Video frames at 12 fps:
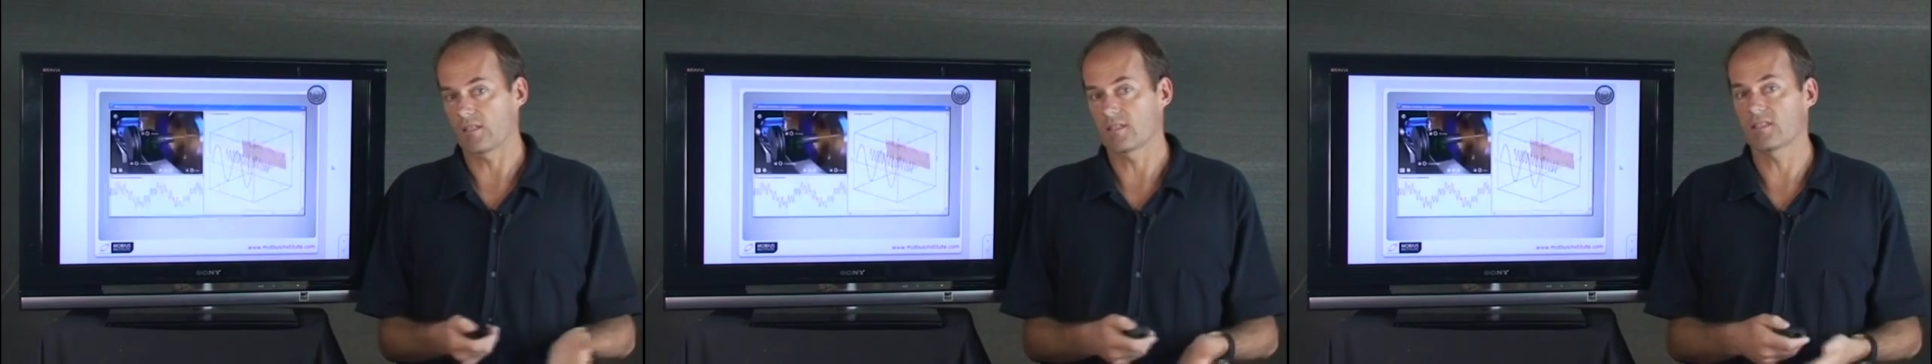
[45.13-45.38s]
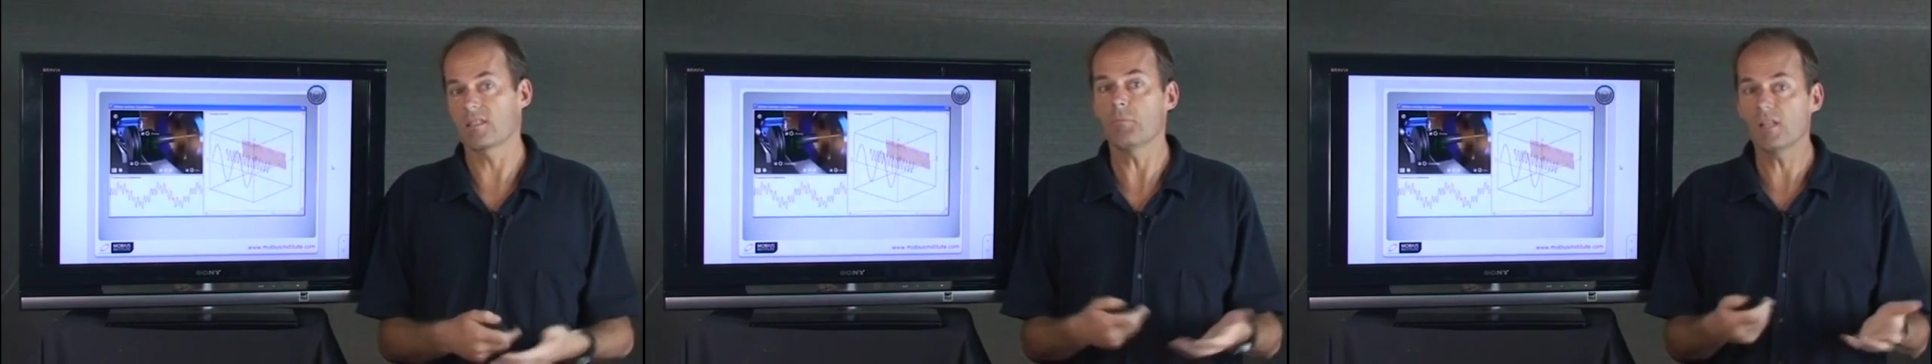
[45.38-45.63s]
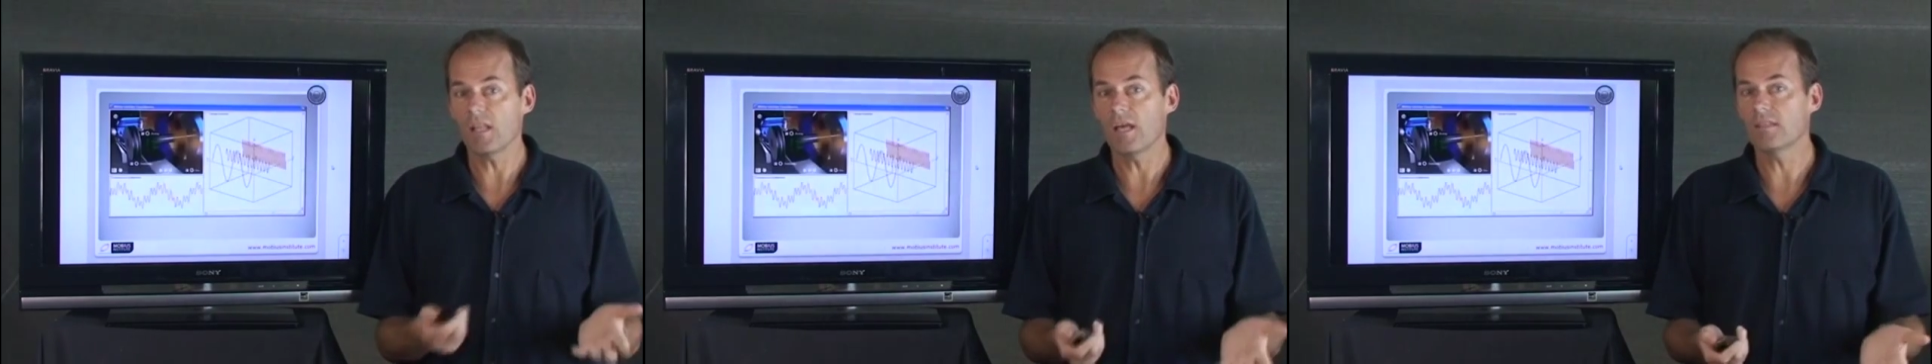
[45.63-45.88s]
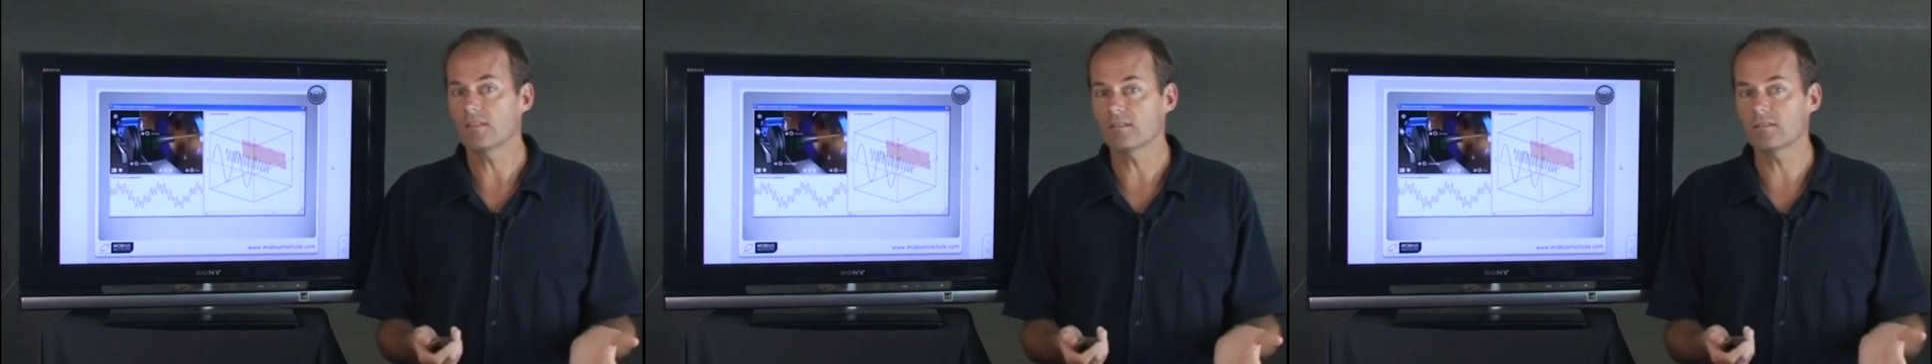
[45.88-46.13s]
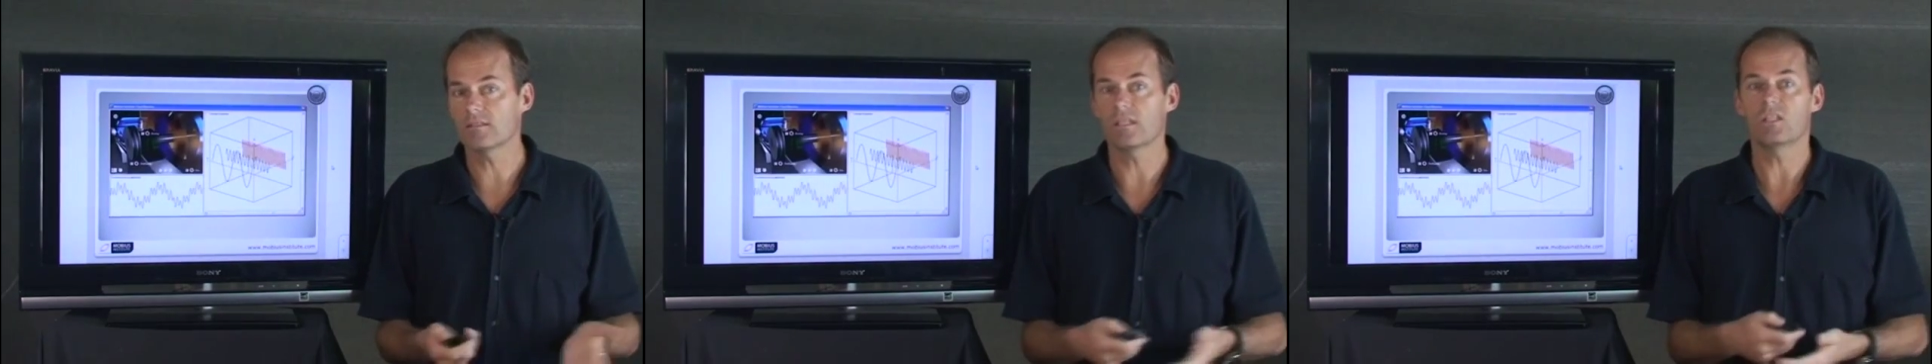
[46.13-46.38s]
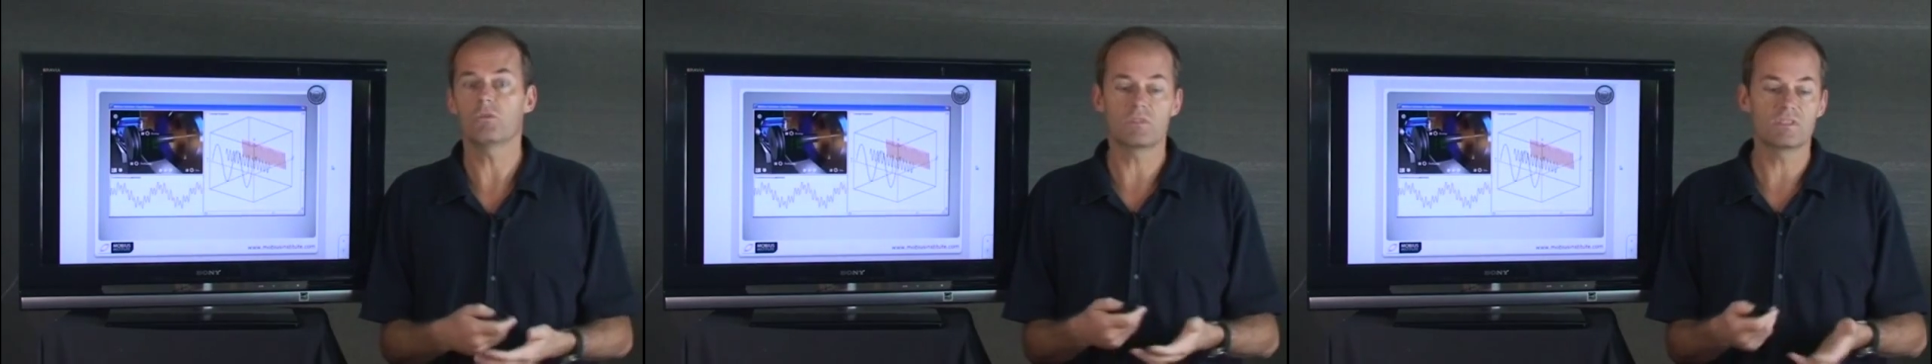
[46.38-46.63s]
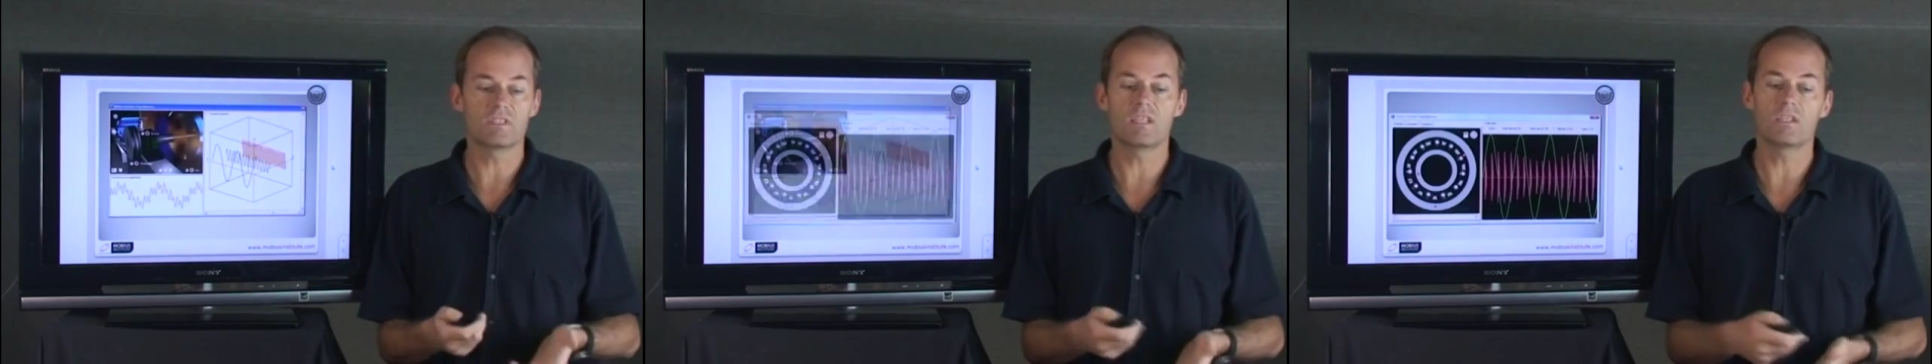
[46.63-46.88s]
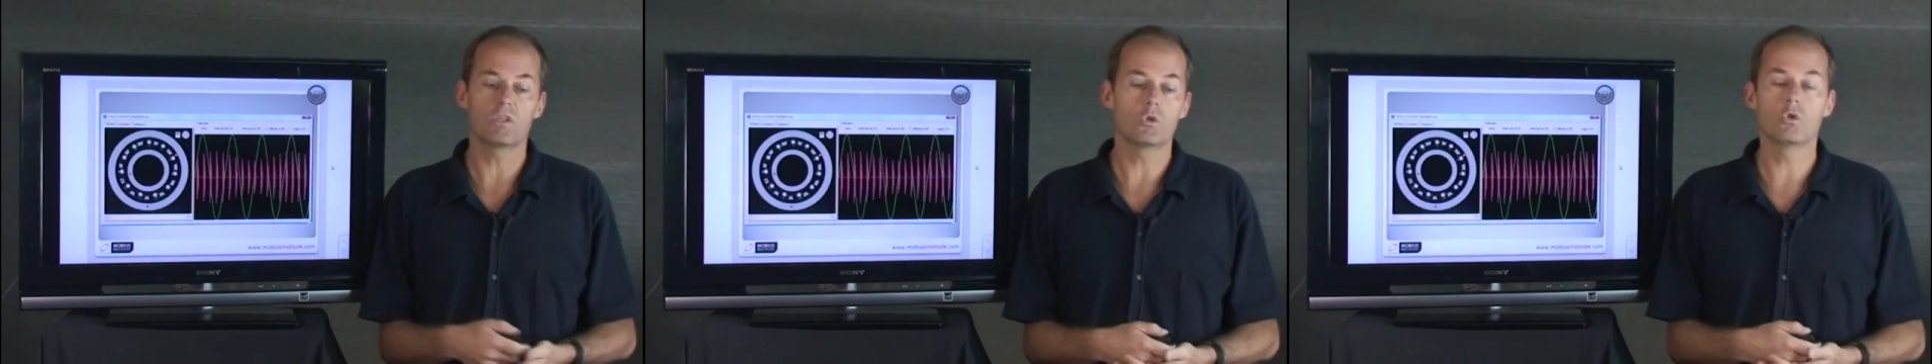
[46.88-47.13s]
simulators that you would see
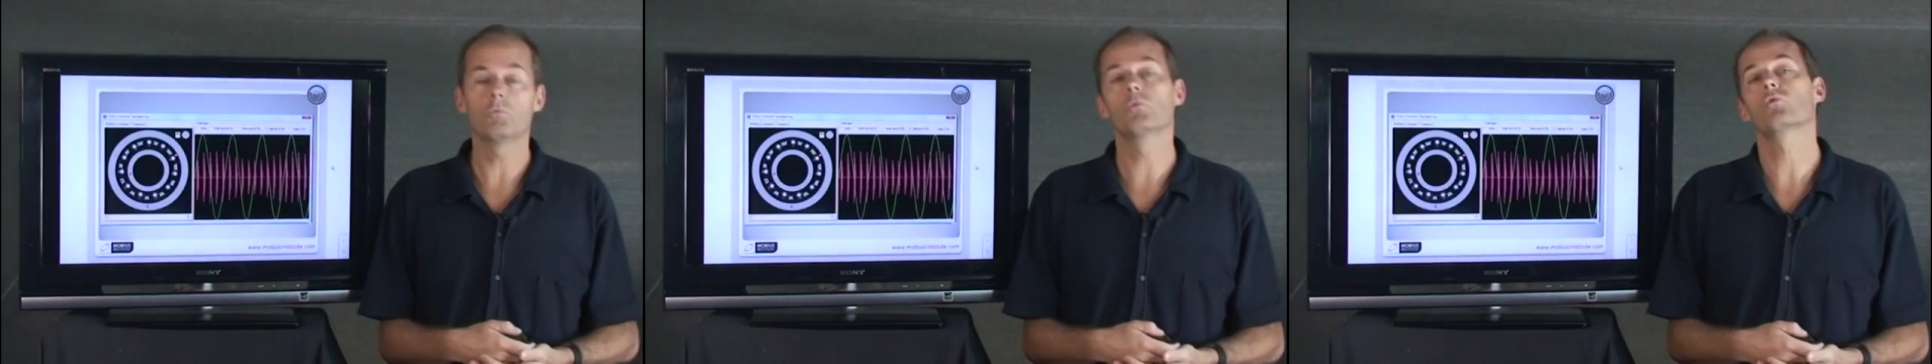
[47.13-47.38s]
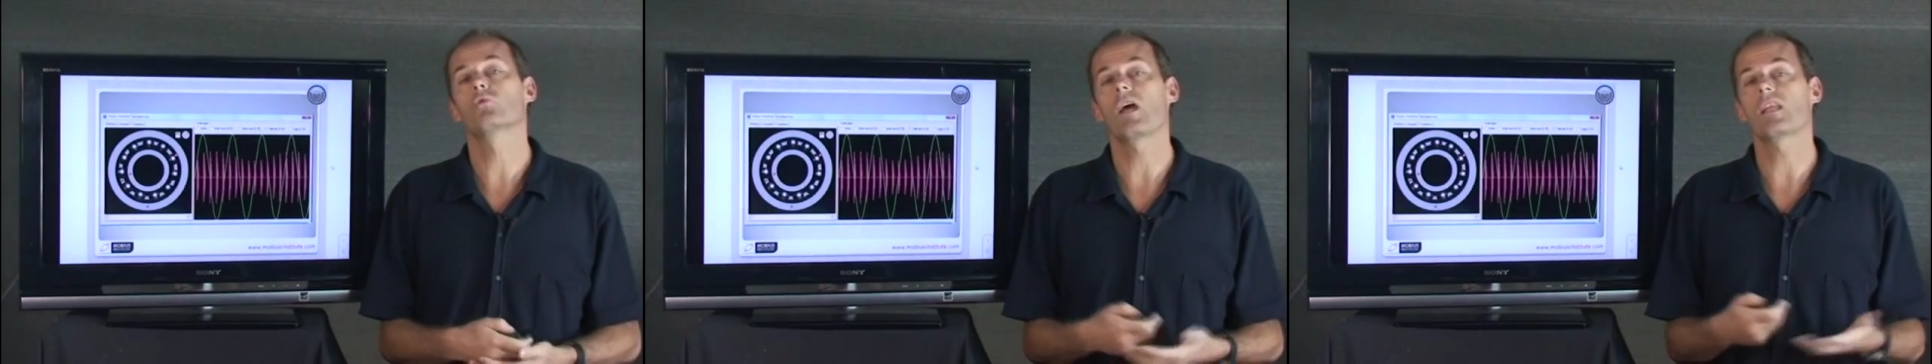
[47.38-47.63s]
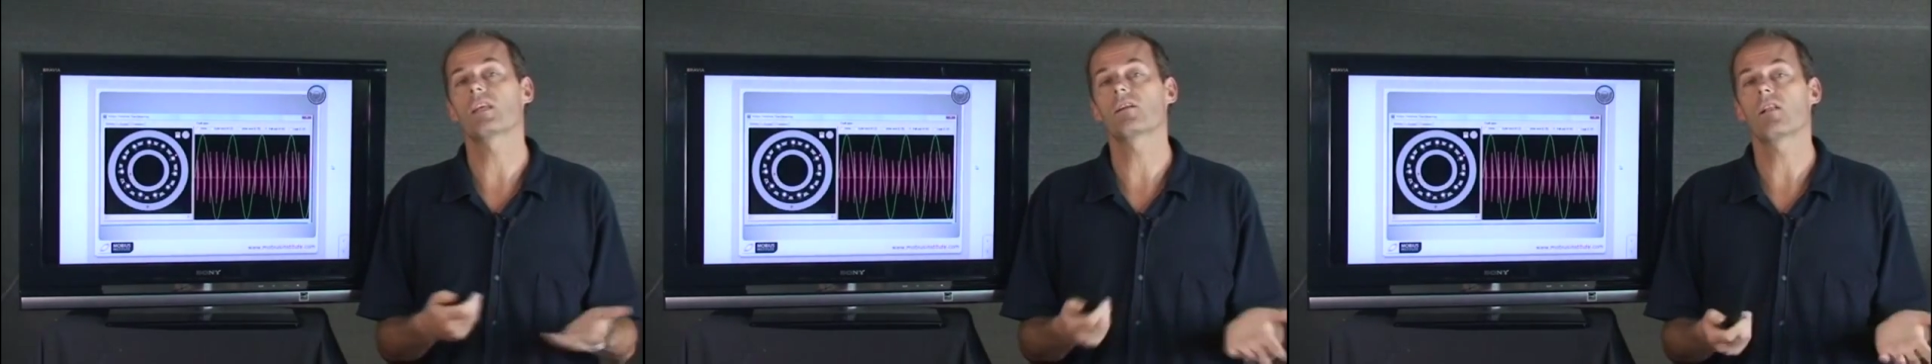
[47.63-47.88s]
in a normal training